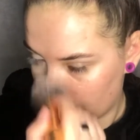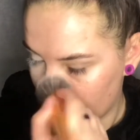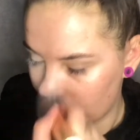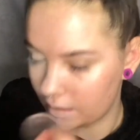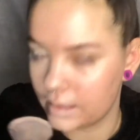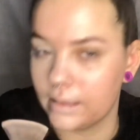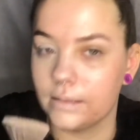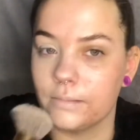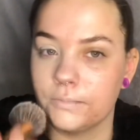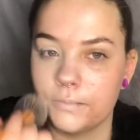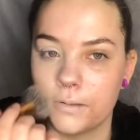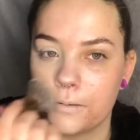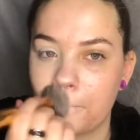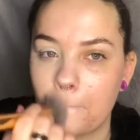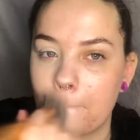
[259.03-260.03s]
And
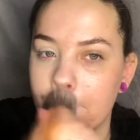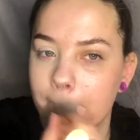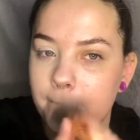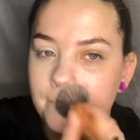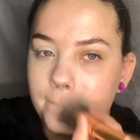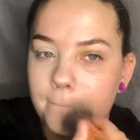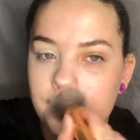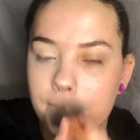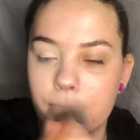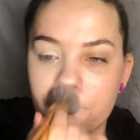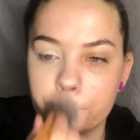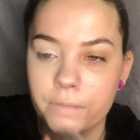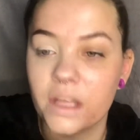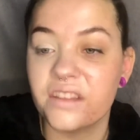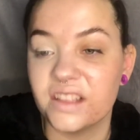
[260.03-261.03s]

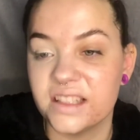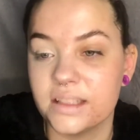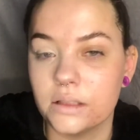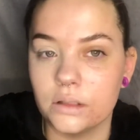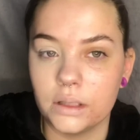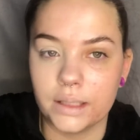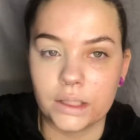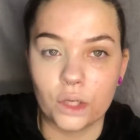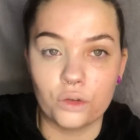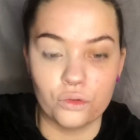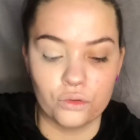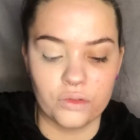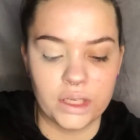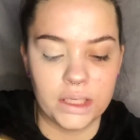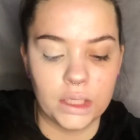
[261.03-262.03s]
there's still like
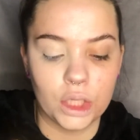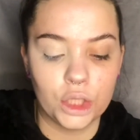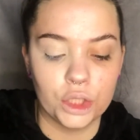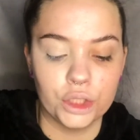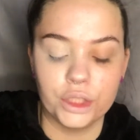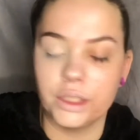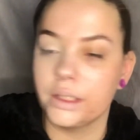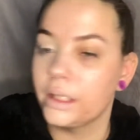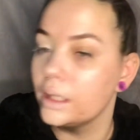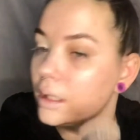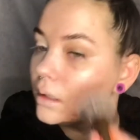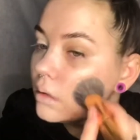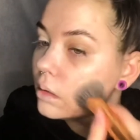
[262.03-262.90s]
green lurking.